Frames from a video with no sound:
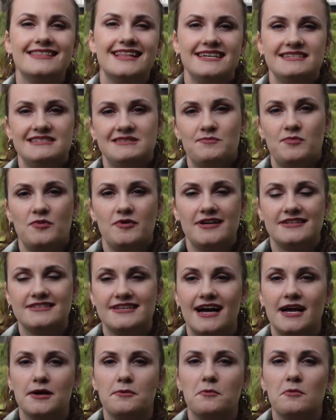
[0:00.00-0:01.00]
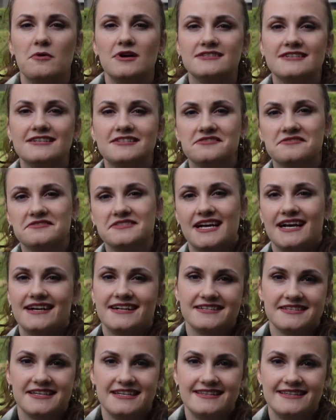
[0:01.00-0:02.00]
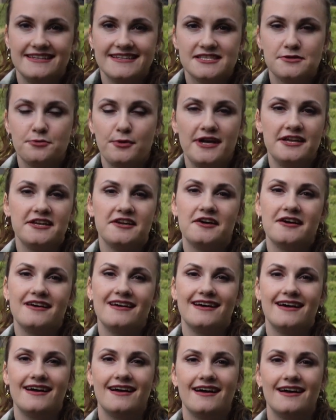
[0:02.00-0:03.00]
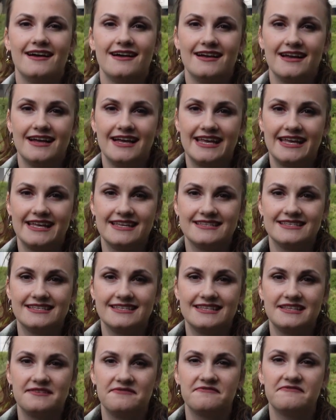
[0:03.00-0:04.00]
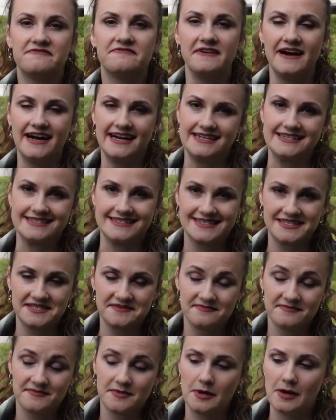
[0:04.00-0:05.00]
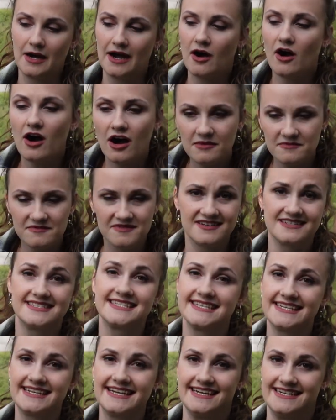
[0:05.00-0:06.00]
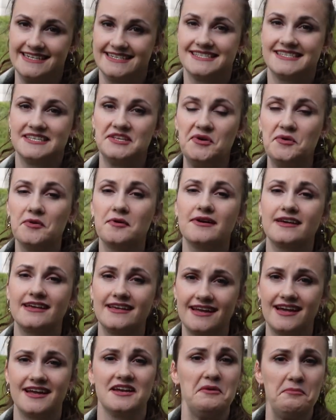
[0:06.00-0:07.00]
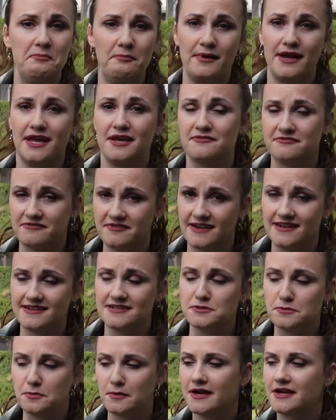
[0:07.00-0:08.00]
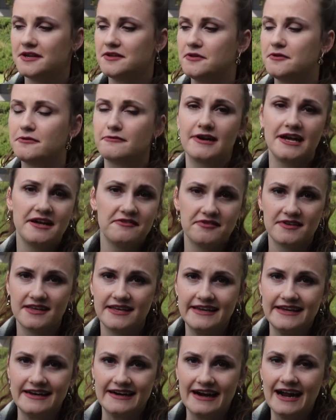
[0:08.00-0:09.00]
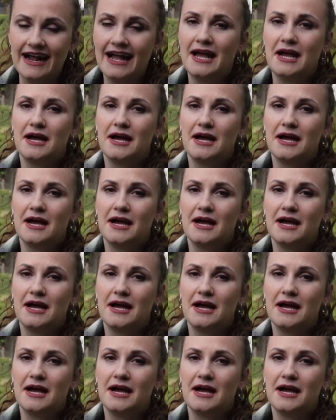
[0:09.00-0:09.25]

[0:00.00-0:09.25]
last point I wanted to tackle in this video is the fines. Obviously, guys, you're gonna pay fines when you arrive here,